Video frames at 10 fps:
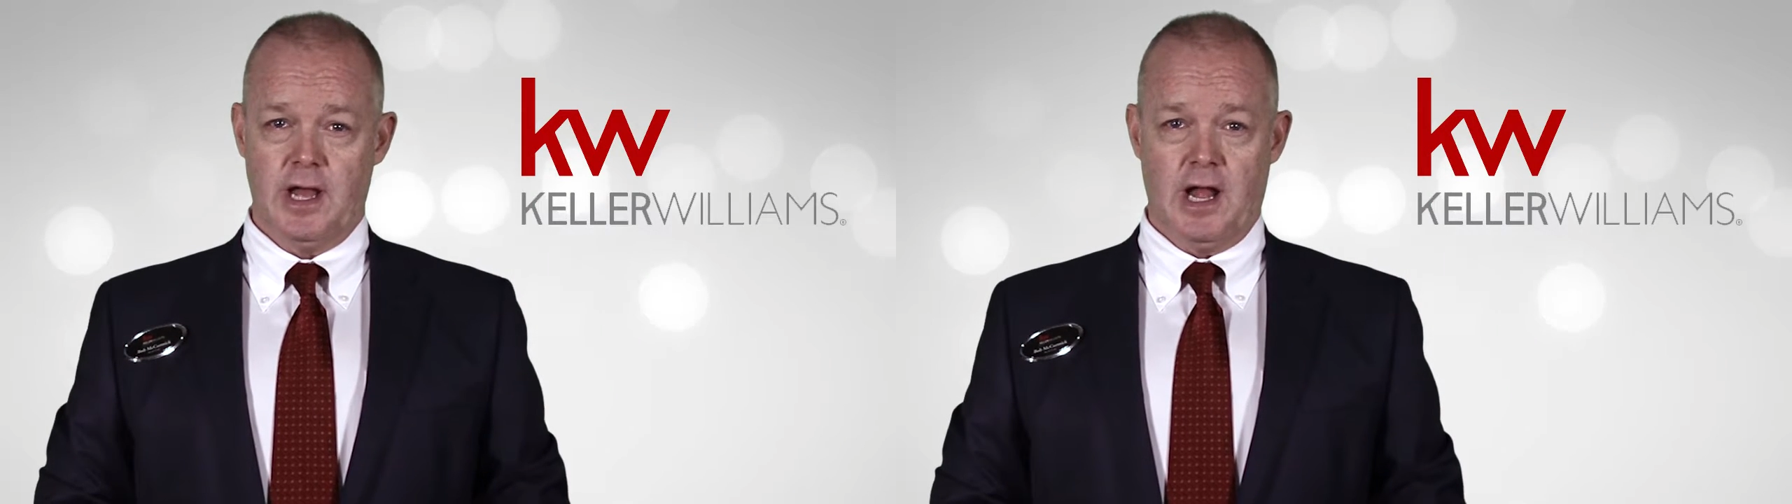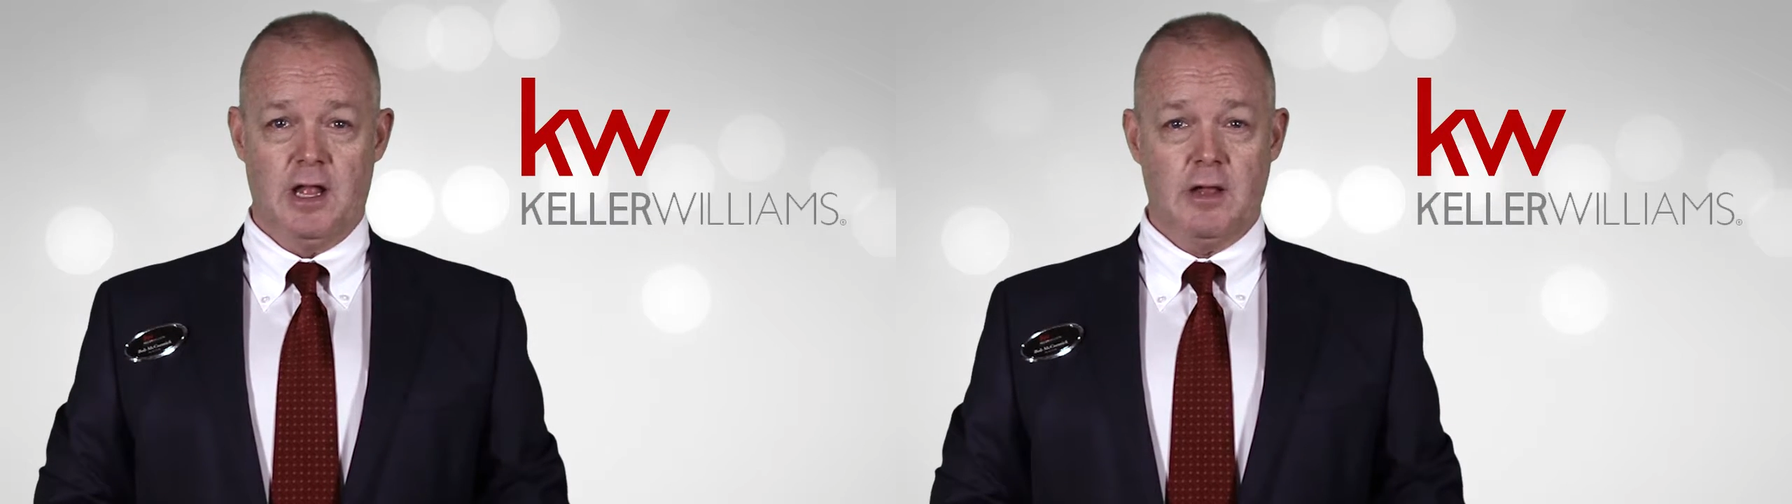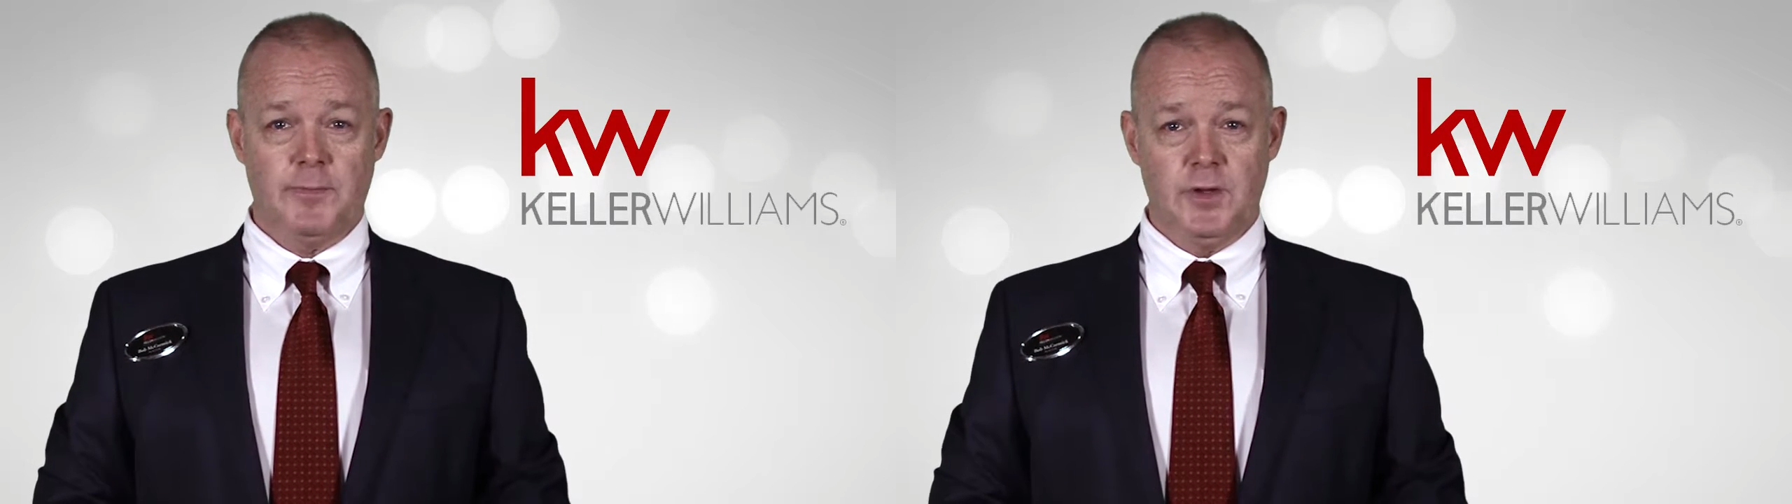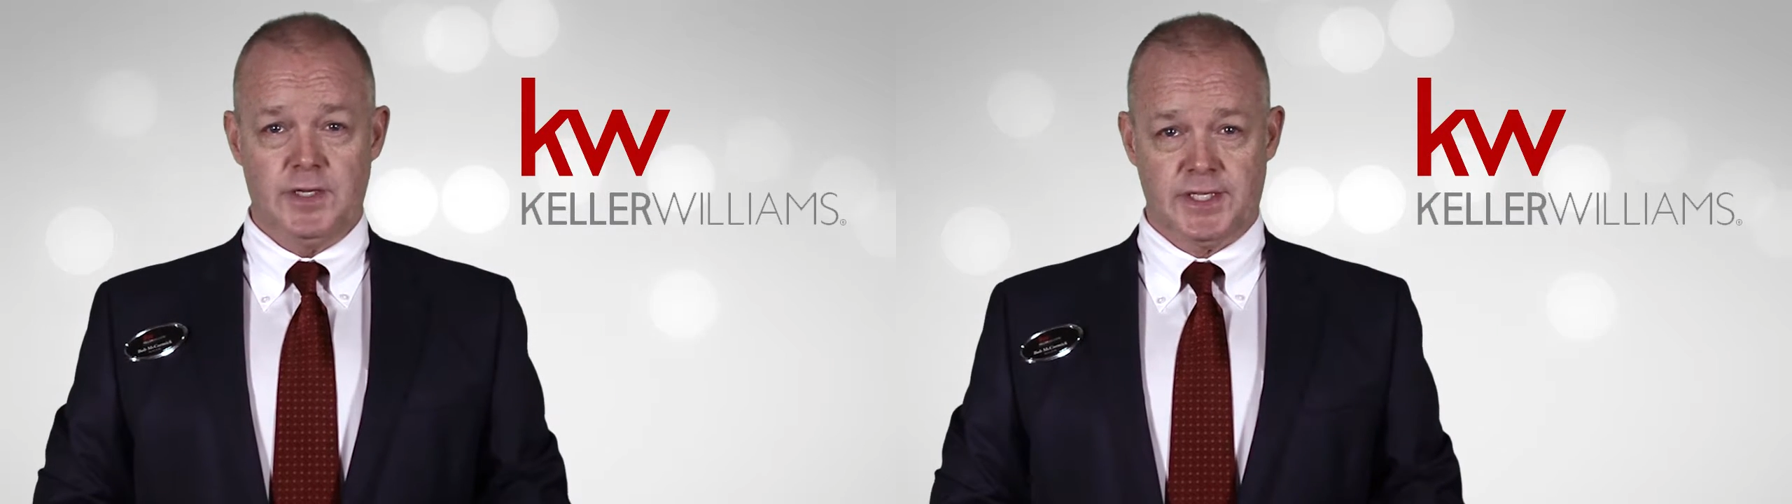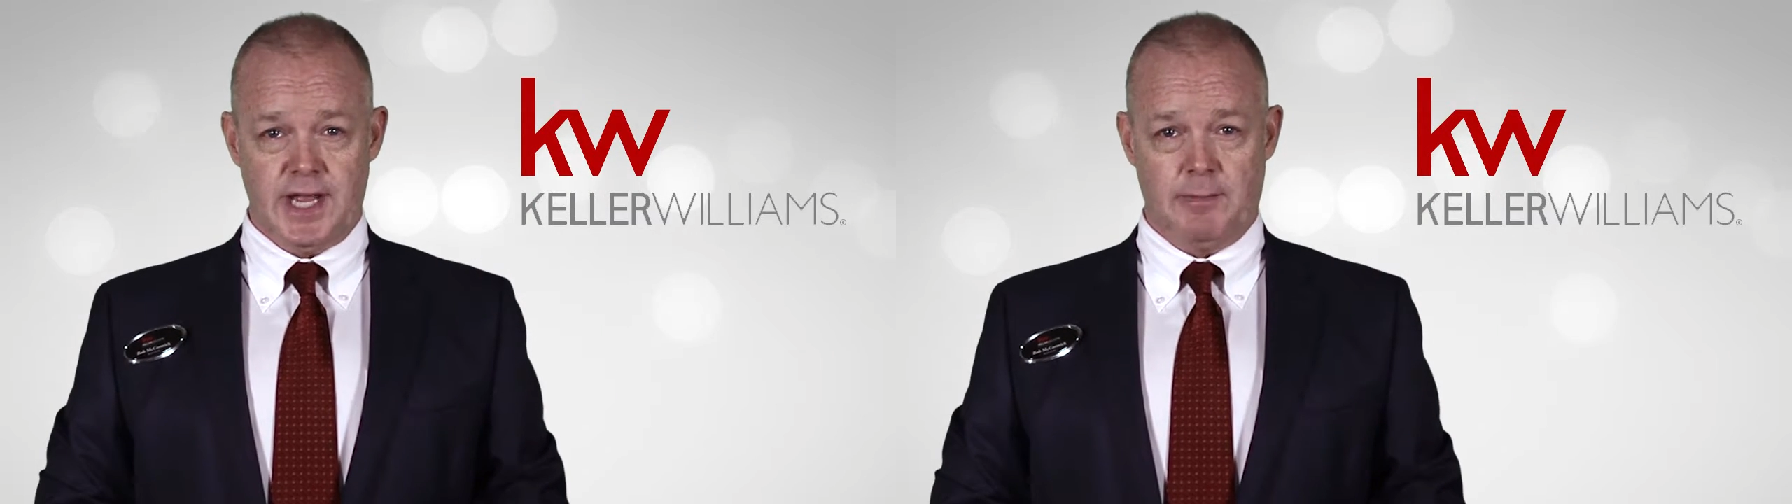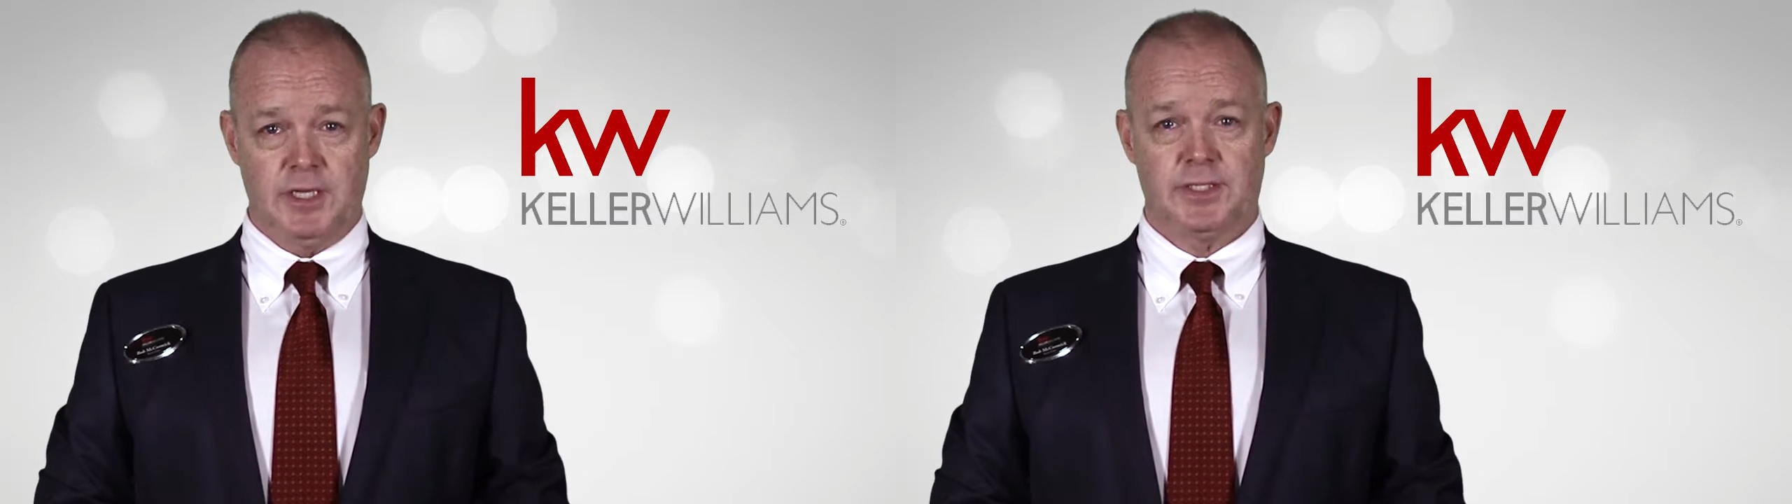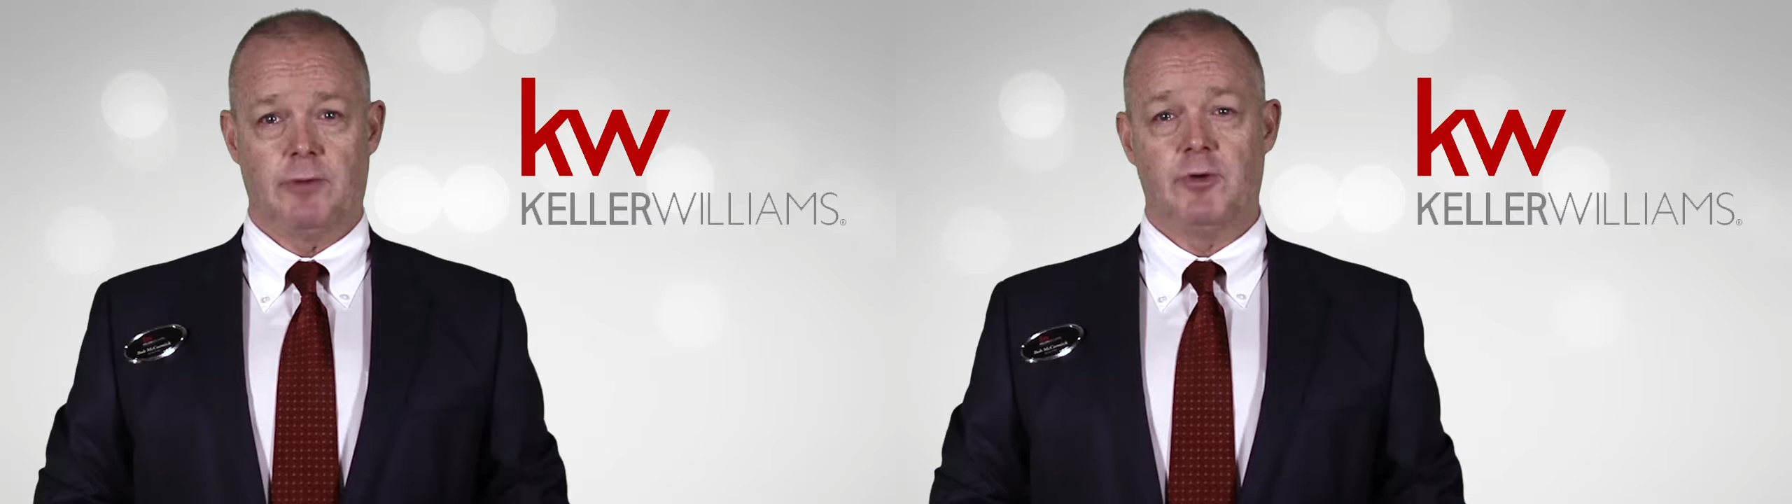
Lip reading: I'll help you establish a